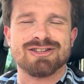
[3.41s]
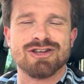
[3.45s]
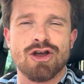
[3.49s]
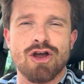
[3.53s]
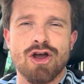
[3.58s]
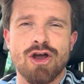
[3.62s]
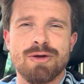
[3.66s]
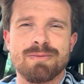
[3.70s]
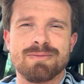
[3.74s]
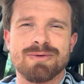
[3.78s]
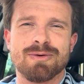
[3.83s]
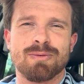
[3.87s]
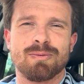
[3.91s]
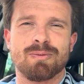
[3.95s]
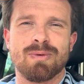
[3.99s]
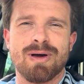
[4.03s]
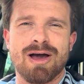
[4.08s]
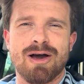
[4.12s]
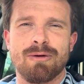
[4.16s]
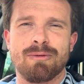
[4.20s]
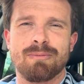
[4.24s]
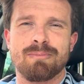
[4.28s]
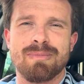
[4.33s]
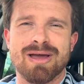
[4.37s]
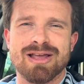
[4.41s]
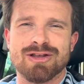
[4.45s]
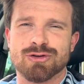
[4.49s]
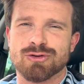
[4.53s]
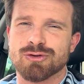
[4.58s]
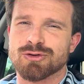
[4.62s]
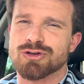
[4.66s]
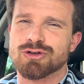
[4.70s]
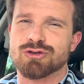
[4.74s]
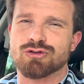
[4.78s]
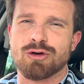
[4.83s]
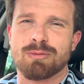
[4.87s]
I hope you're well. Make
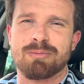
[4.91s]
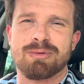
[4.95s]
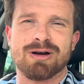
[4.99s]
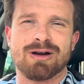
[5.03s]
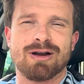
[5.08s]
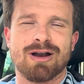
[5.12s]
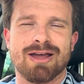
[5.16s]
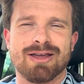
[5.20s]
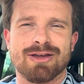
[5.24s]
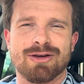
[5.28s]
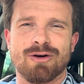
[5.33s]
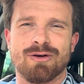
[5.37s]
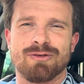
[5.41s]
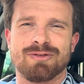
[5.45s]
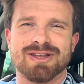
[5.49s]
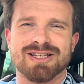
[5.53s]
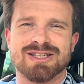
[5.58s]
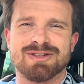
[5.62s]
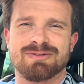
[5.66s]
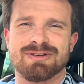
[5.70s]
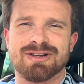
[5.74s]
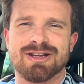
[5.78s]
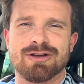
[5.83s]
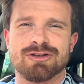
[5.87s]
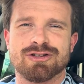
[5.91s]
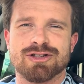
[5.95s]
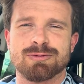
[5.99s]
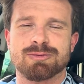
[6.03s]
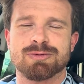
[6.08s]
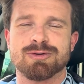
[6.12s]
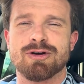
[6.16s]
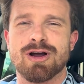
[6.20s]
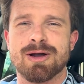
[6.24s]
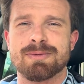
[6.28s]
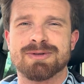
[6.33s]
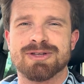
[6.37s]
sure you drop a like on this video.
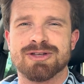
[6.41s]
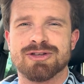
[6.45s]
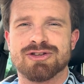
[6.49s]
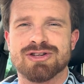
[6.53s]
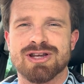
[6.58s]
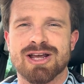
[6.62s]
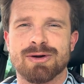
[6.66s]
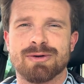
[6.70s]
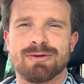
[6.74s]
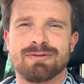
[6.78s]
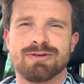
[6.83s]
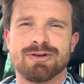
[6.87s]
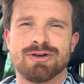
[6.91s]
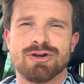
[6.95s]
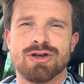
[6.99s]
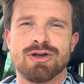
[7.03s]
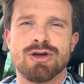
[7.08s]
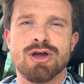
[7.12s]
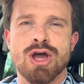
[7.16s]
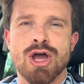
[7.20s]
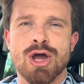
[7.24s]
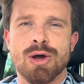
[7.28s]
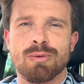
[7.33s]
Subscribe to the channel if you're new.